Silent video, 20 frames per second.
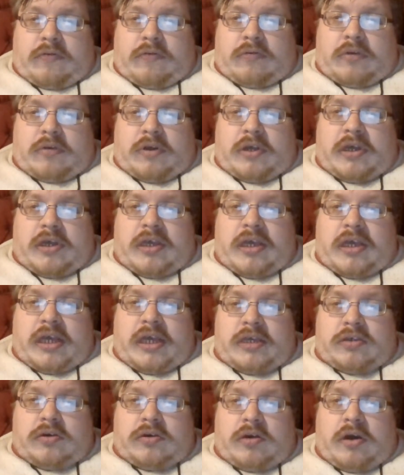and you perish
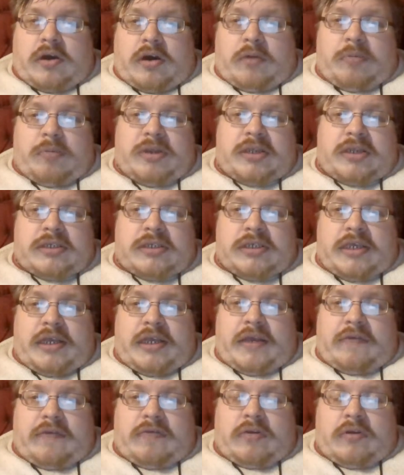quickly from off the
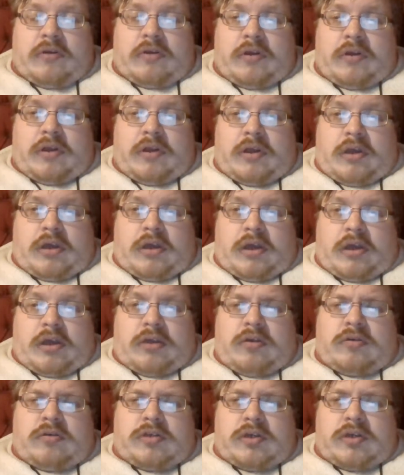good land which Yahweh
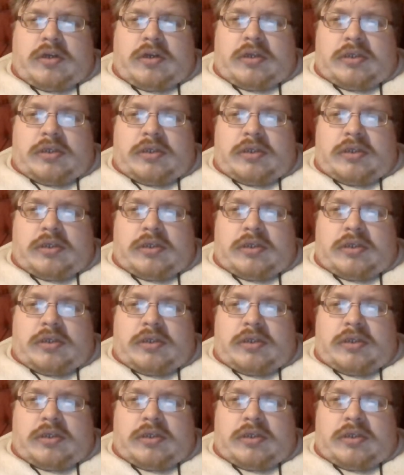gives you.